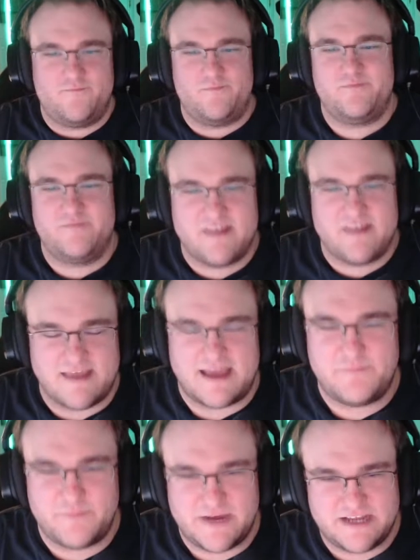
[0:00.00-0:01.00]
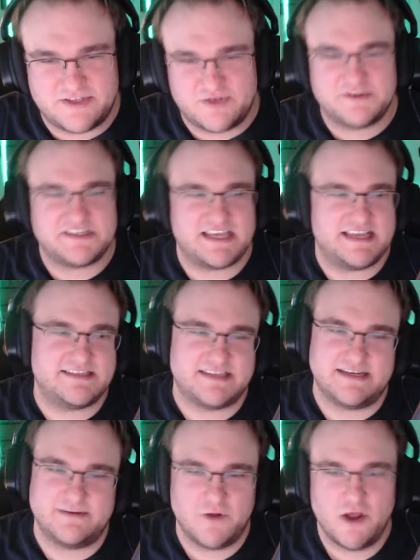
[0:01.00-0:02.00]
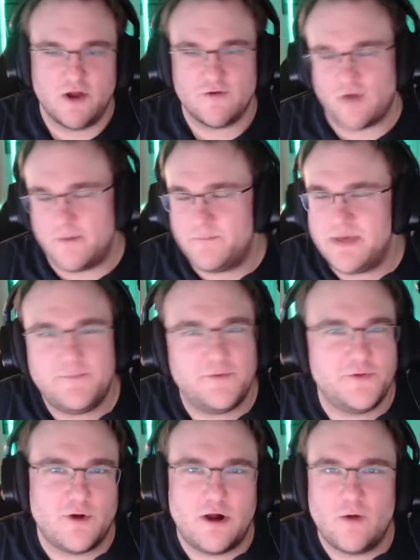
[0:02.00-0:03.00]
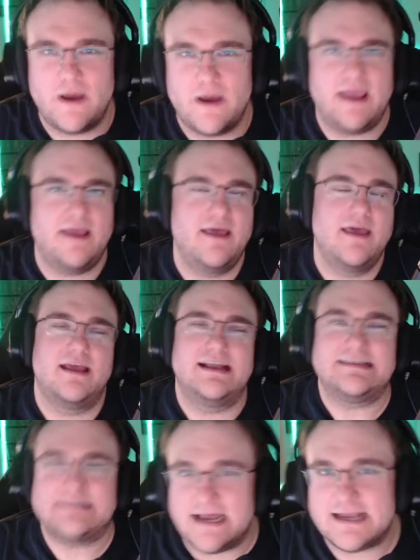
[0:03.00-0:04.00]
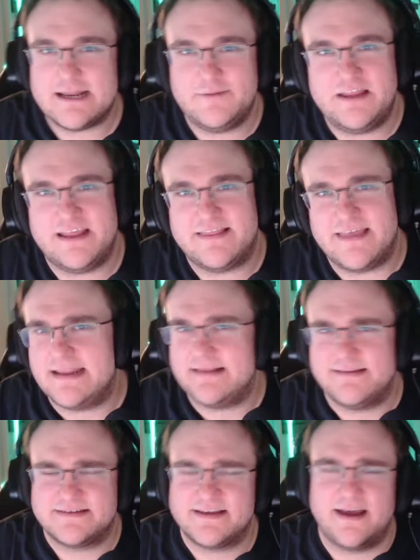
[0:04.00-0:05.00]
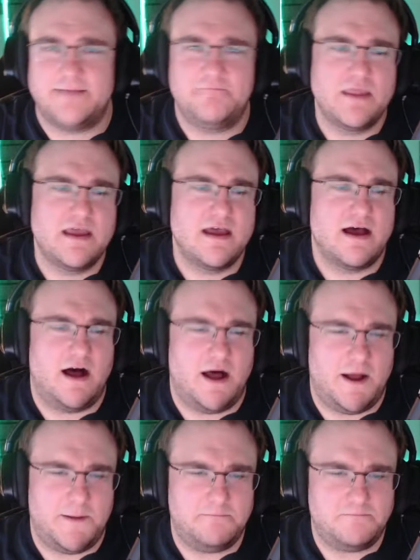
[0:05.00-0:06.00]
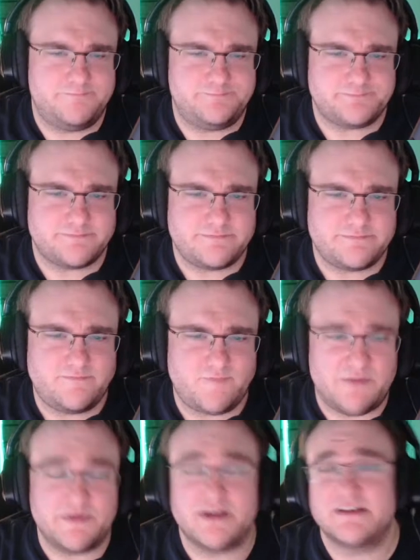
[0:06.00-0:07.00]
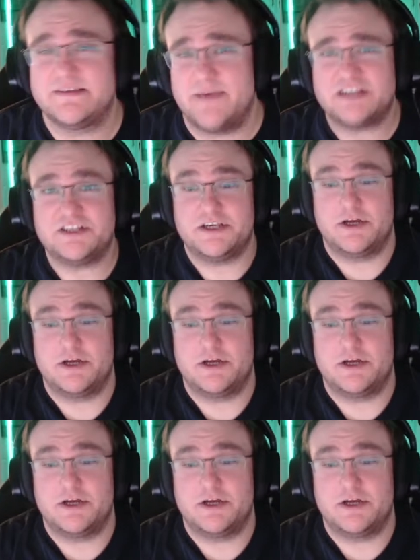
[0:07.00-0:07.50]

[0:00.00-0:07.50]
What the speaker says: said my 2 cents and rubbed people the wrong way. It's not going to be like that this time, because I'm actually going to